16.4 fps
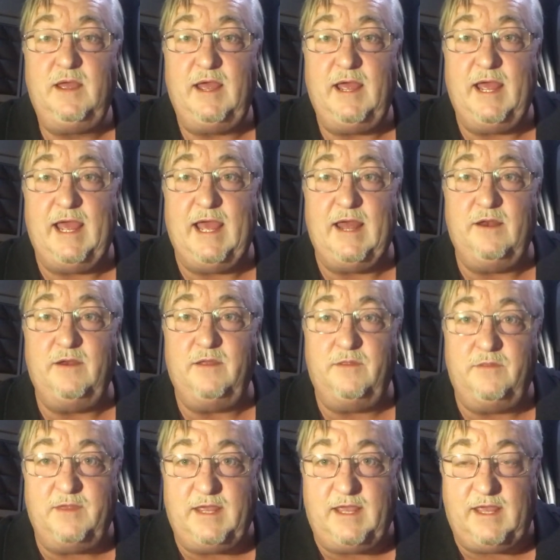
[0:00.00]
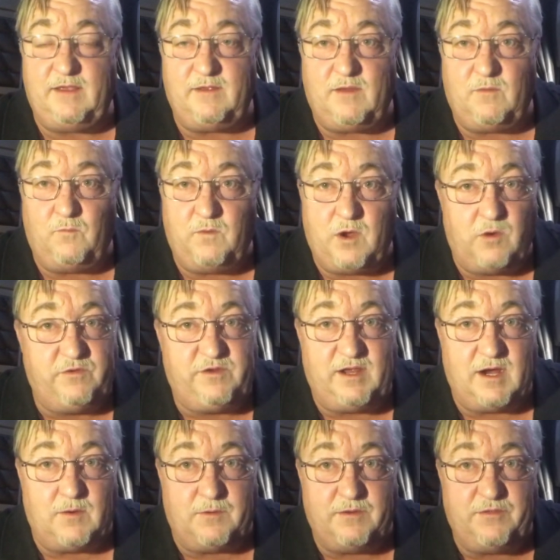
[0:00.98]
and the
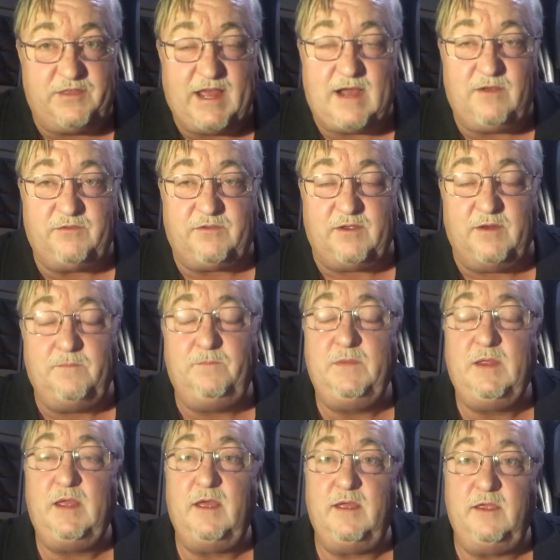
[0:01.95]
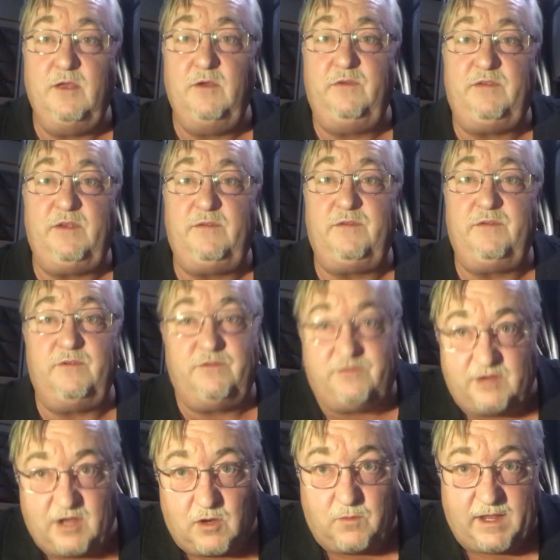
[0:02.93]
OTR 1000 uses
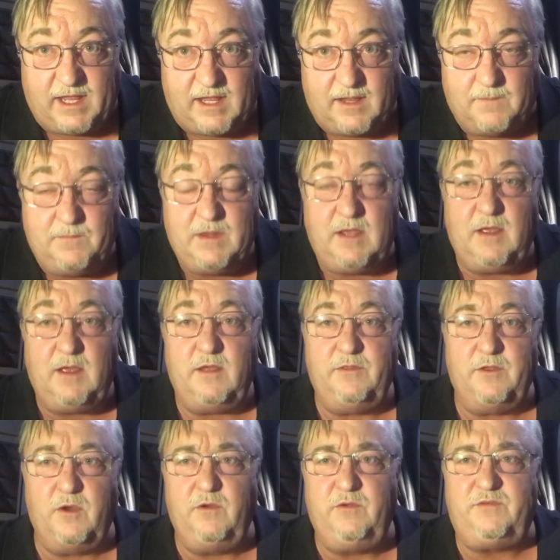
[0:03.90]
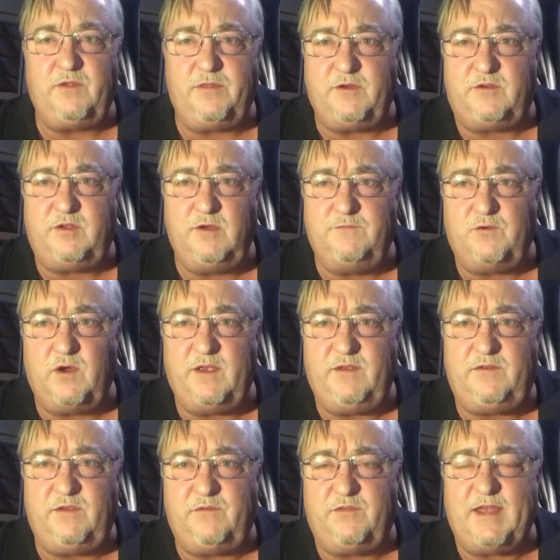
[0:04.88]
Zoe. Those are the two
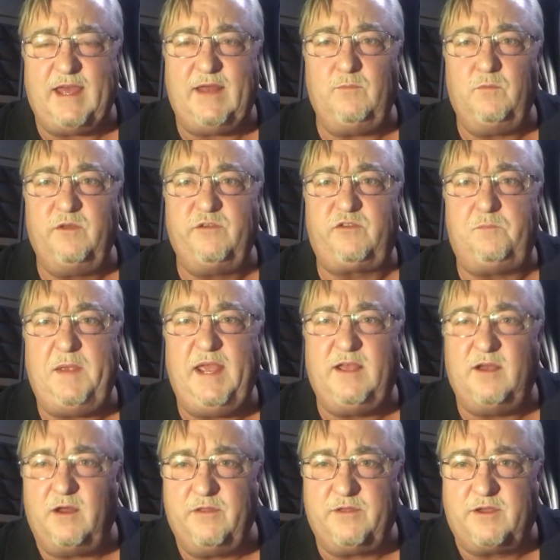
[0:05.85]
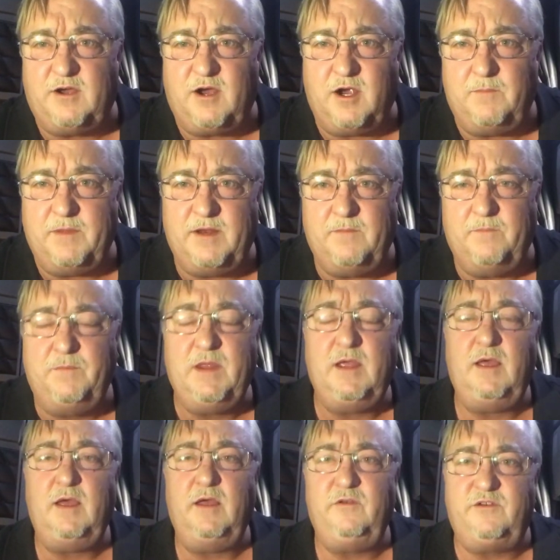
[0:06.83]
voices that will speak all the Garmin
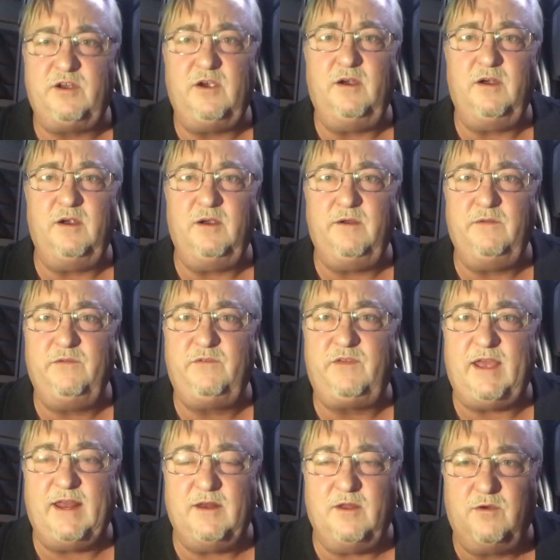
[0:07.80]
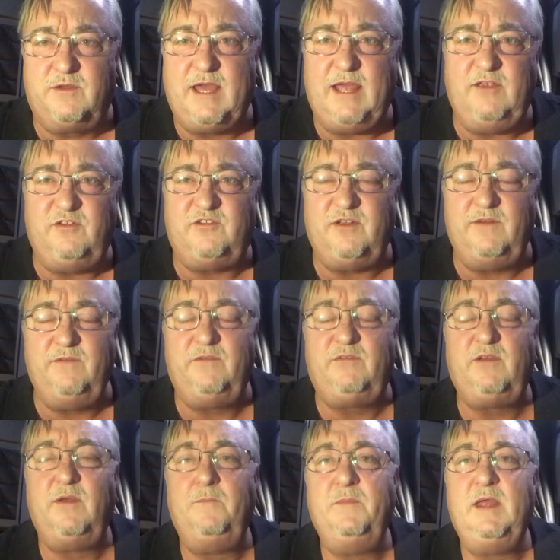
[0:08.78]
turns and
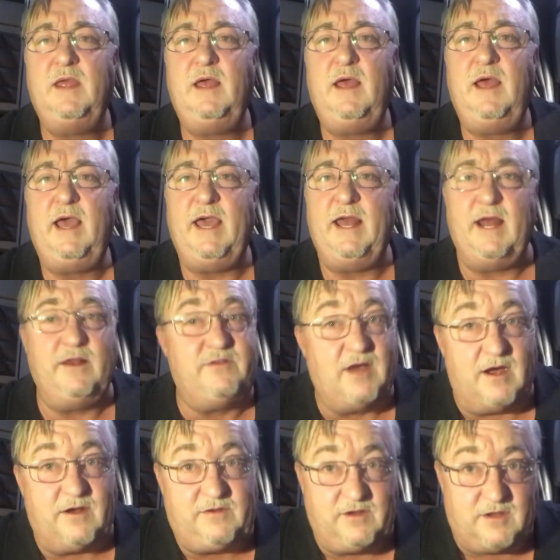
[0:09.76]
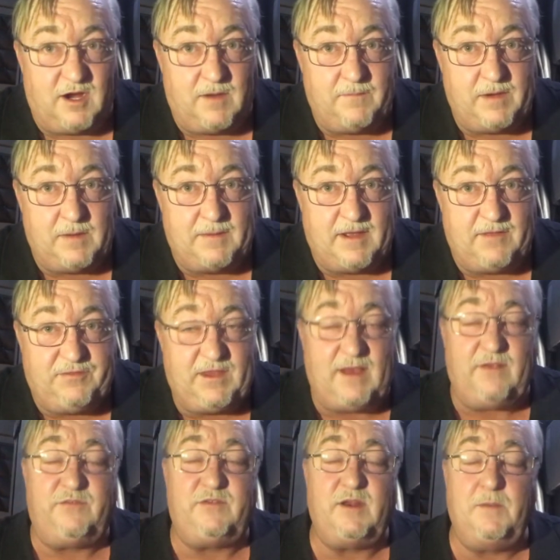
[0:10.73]
locations. And I talked to Garmin about
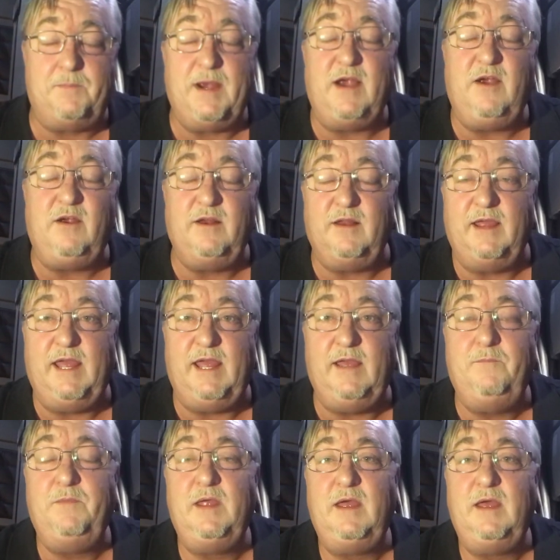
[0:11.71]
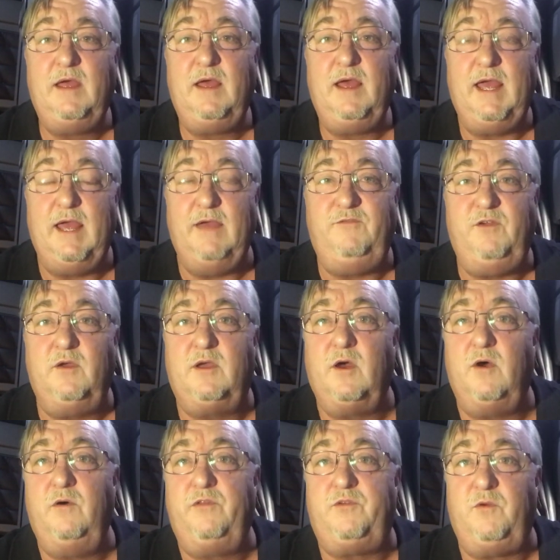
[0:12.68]
this. And apparently, if you
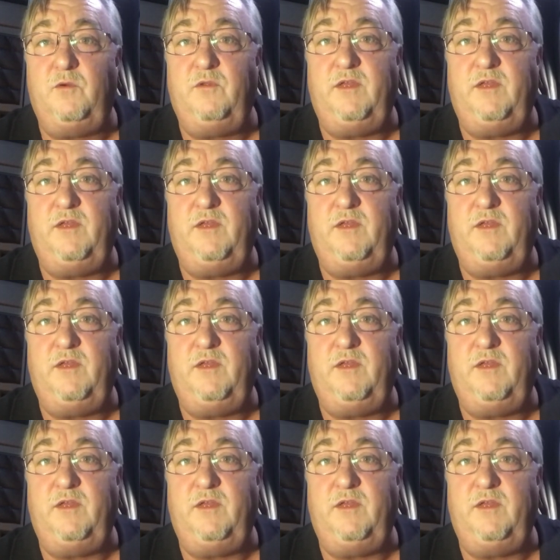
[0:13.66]
go through